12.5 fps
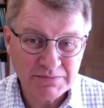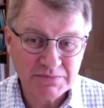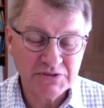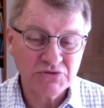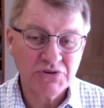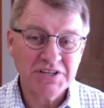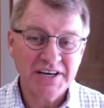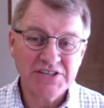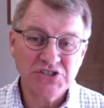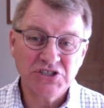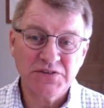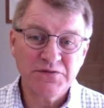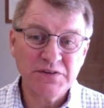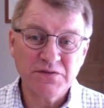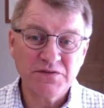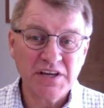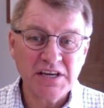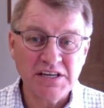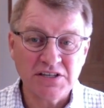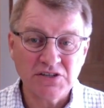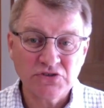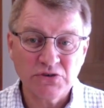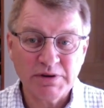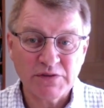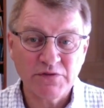between the ages of 15
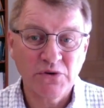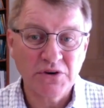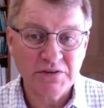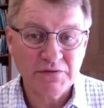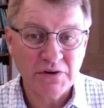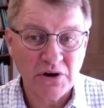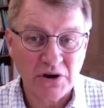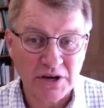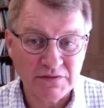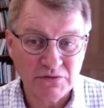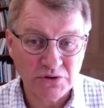to about 45,